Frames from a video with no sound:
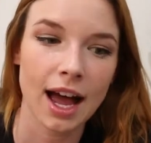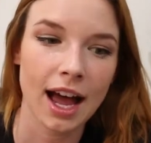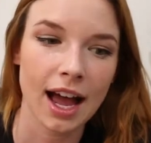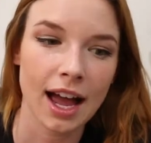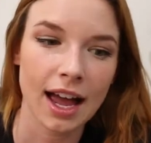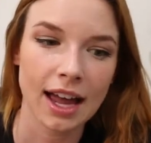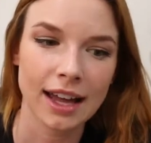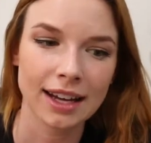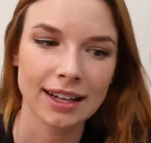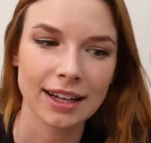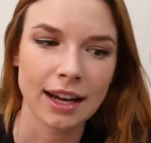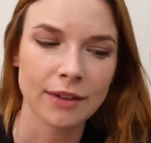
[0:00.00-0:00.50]

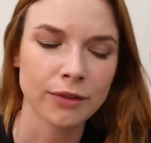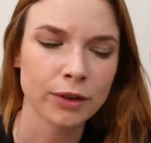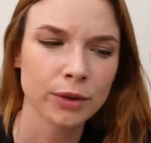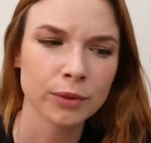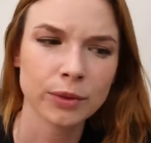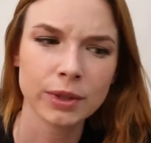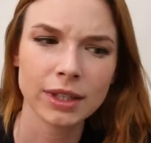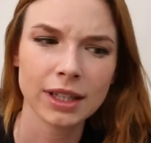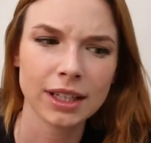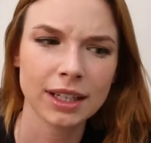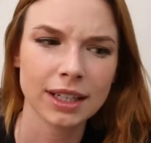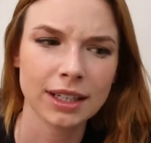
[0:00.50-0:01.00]
I never
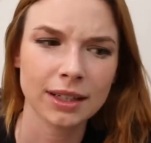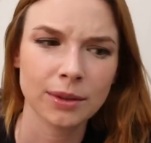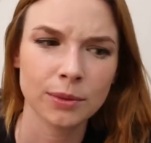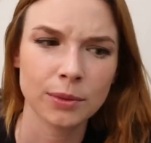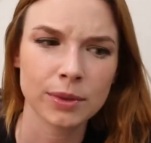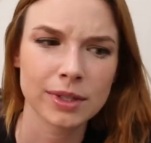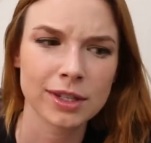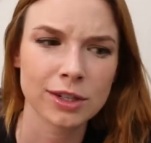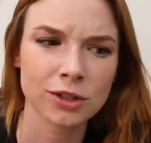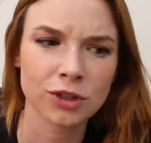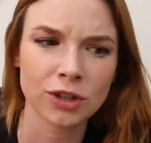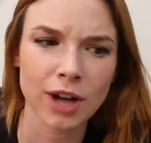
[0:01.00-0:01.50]
really
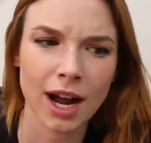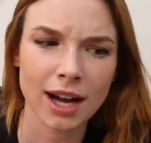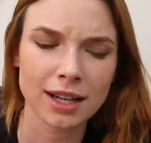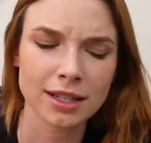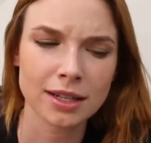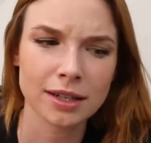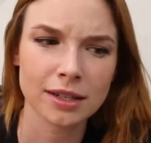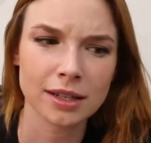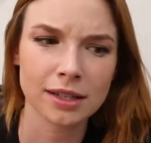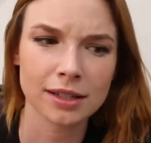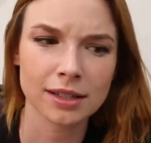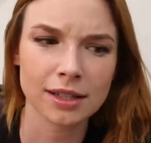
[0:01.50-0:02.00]
was
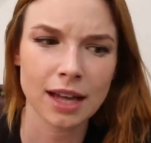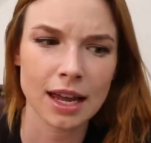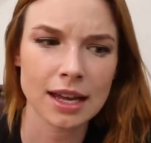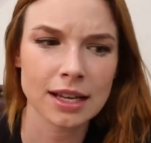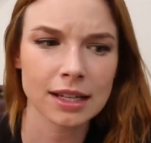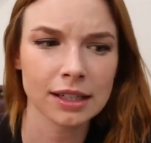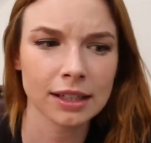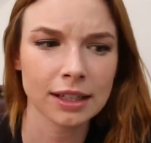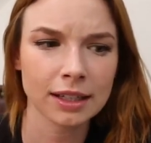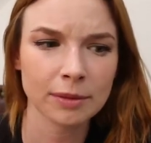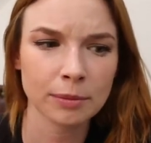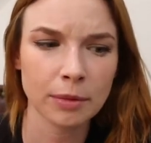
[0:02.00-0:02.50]
attracted to
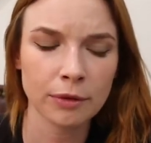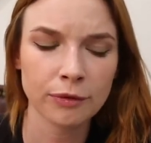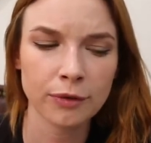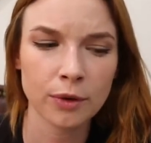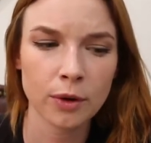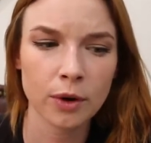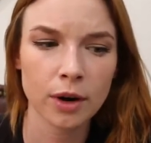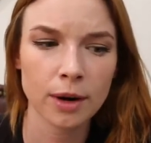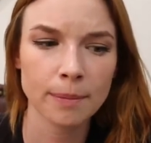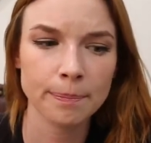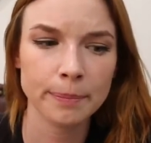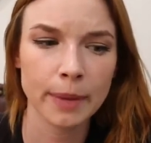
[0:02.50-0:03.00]
cycling
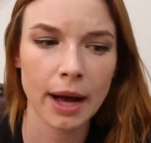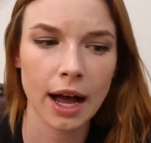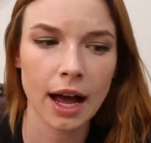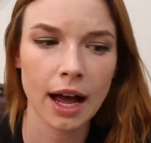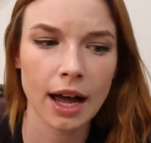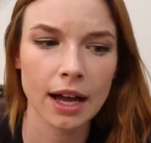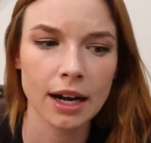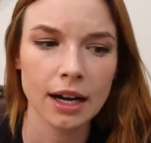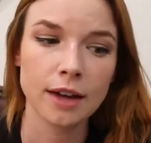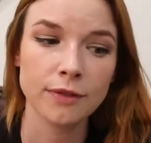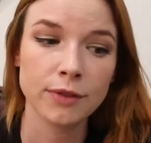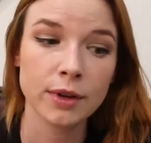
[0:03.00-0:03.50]
before,
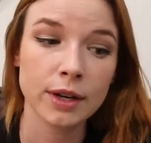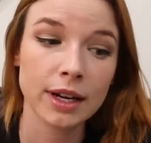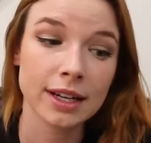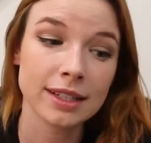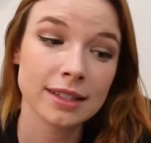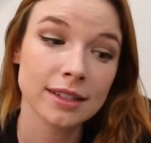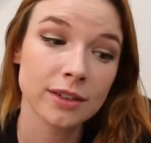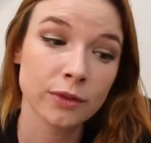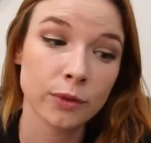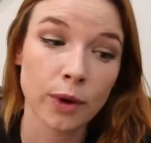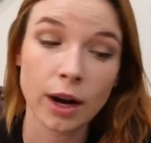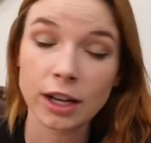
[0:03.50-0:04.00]
but if you
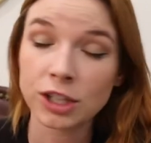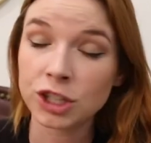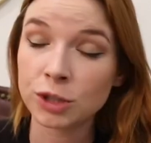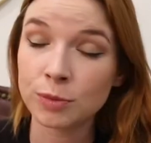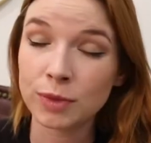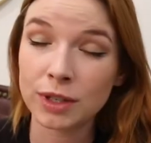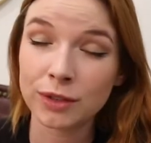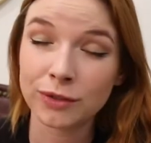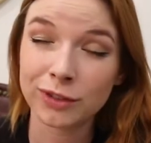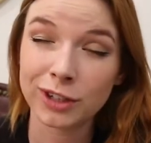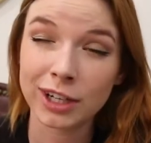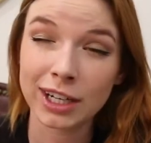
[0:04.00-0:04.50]
guys have watched
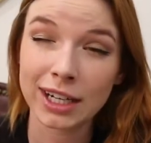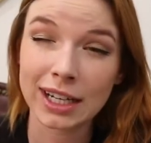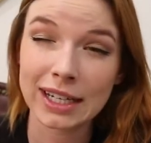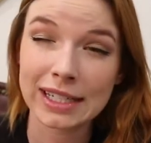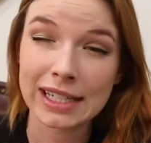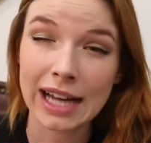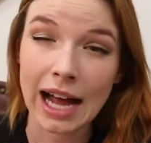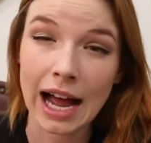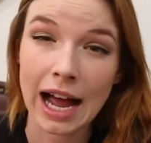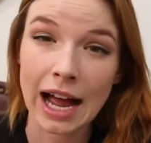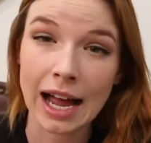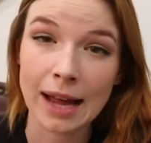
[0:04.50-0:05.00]
me for any
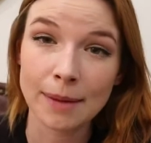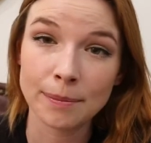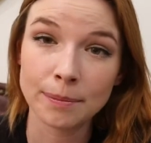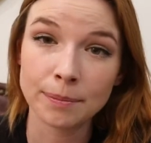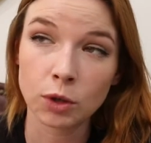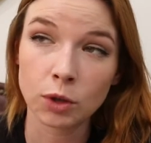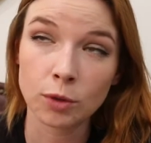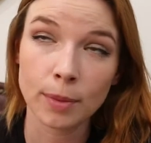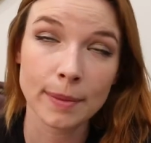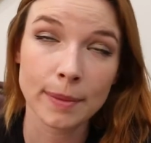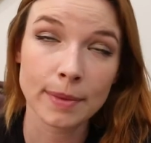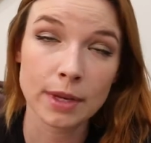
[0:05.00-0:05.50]
time,
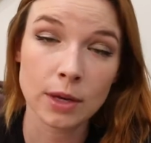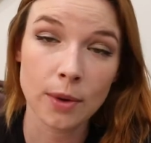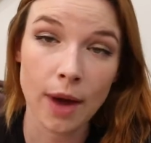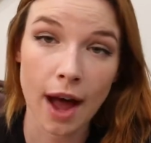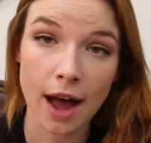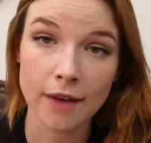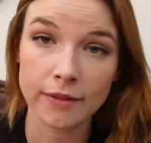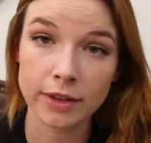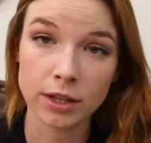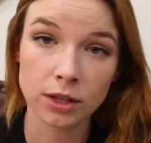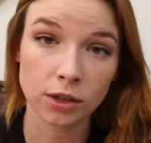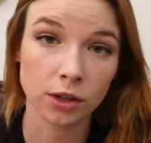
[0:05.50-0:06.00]
or maybe you
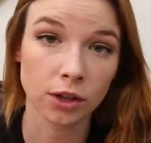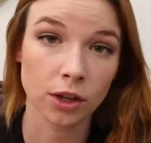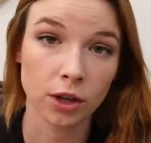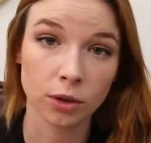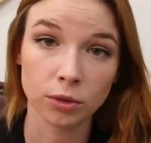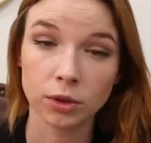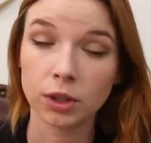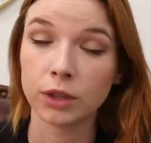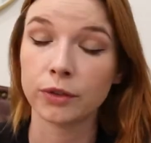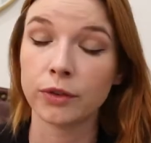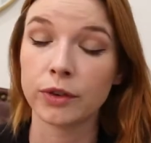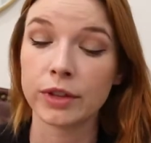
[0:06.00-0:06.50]
haven't, you can go
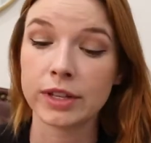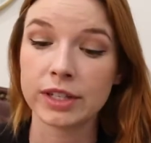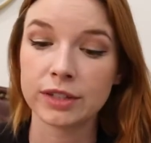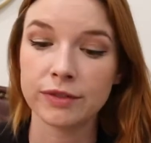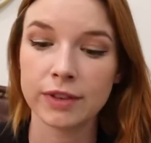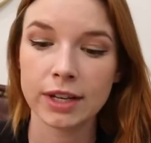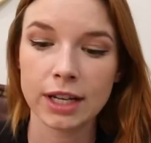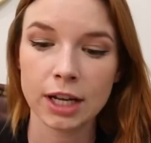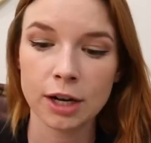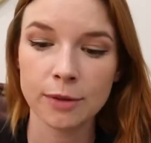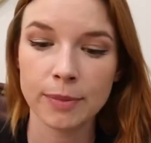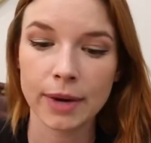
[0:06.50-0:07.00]
look for this
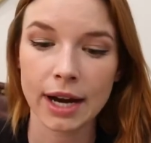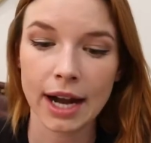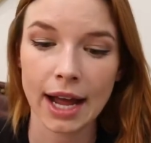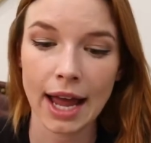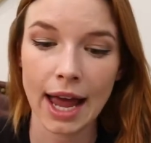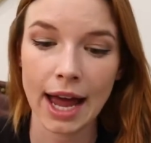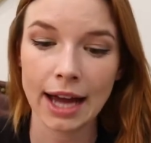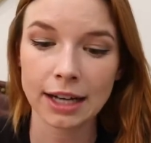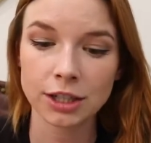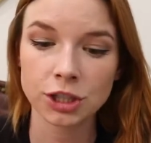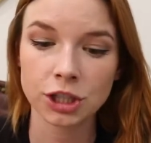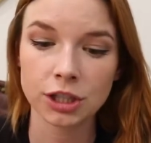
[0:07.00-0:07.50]
video, but I
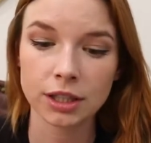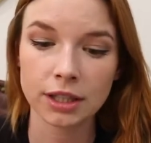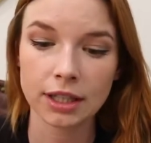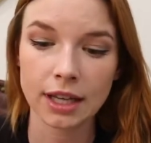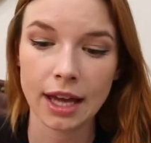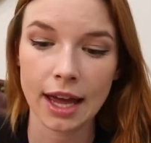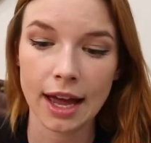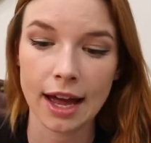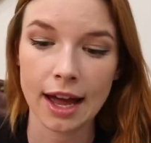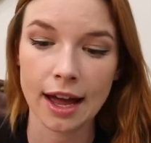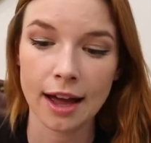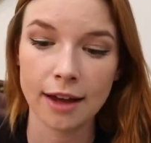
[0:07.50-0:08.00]
actually
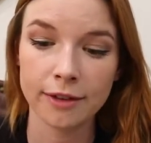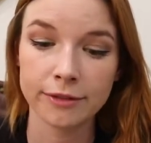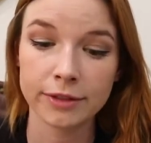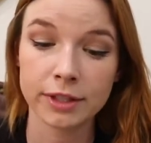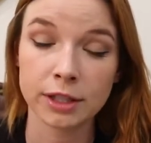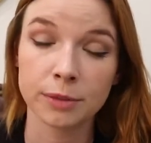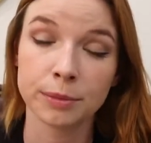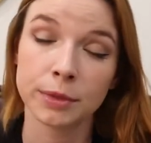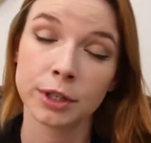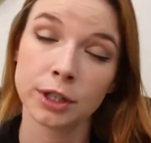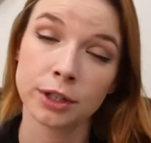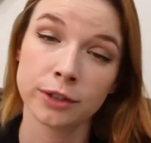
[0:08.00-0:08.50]
have
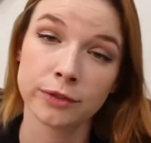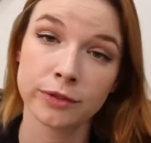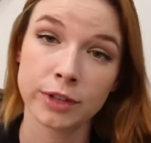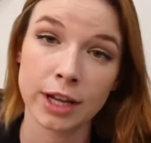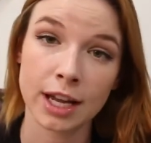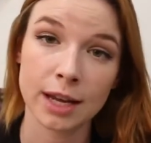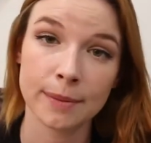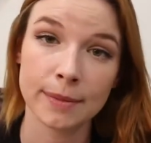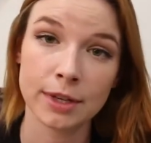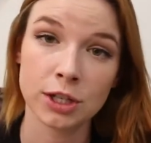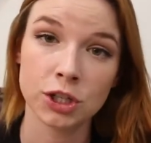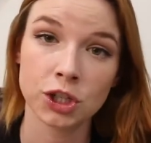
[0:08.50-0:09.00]
some nerve
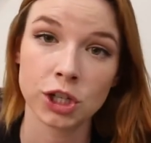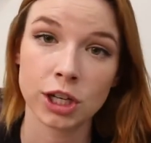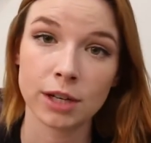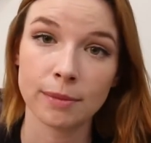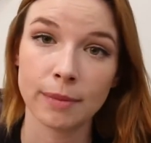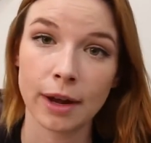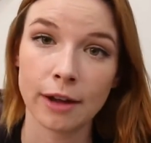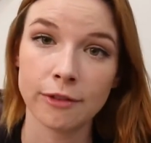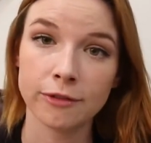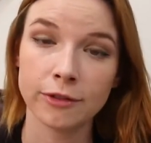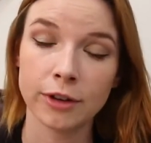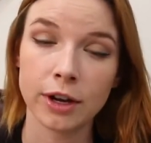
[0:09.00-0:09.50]
damage in
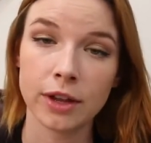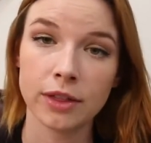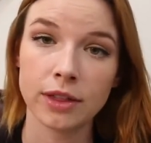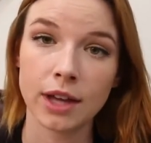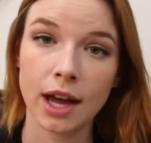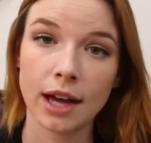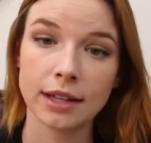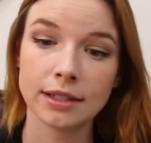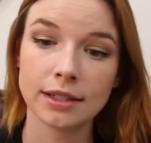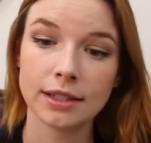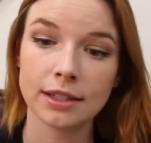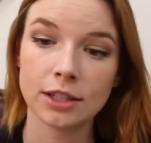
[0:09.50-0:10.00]
my foot
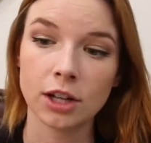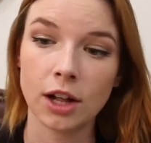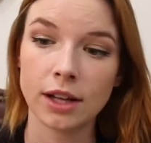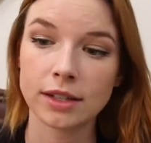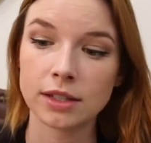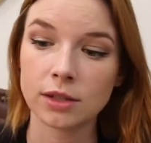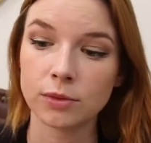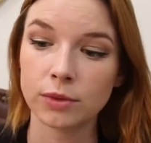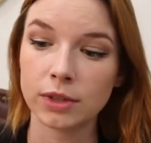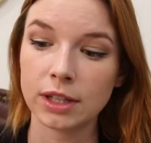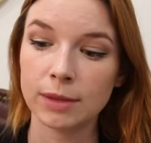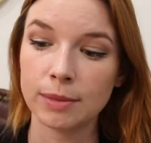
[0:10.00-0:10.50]
that still
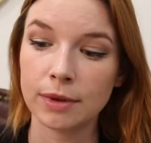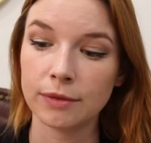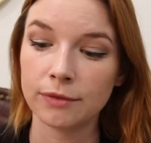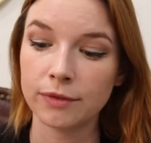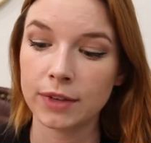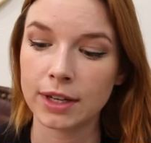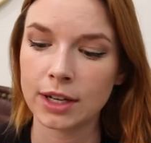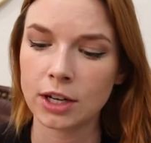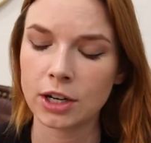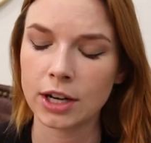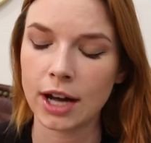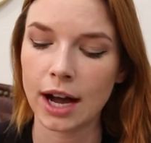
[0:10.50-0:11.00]
hasn't really been
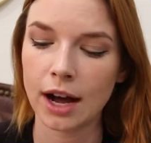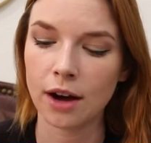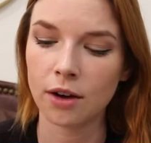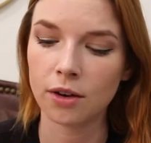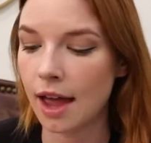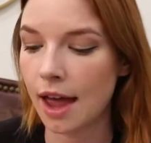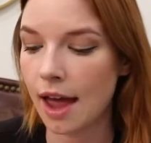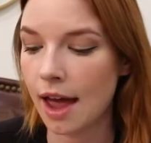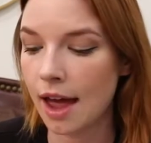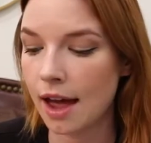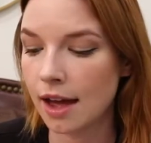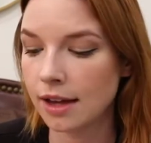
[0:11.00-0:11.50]
figured out,
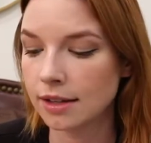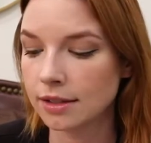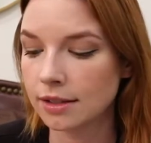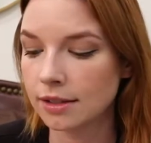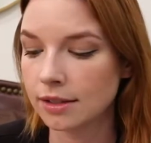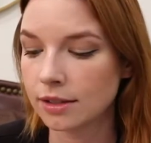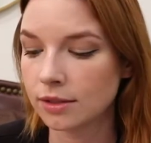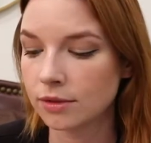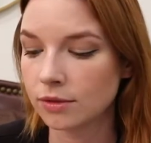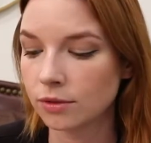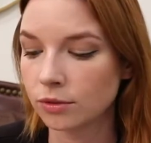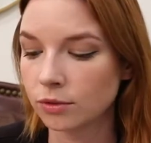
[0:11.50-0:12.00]

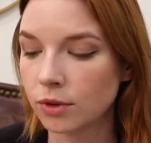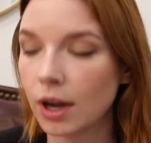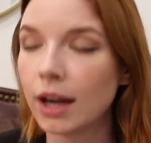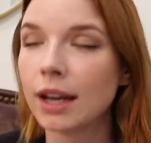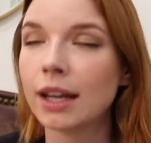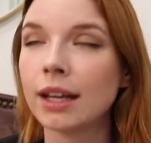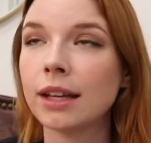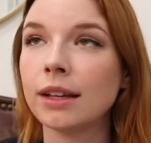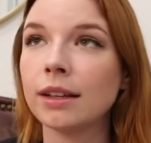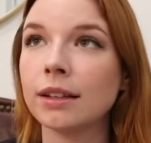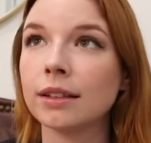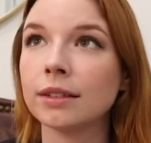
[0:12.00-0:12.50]
and
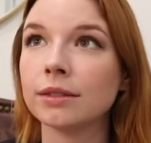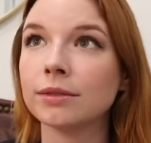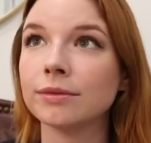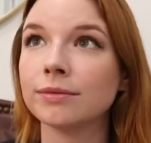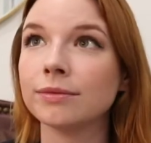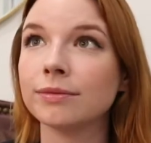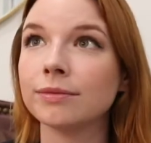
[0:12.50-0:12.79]
running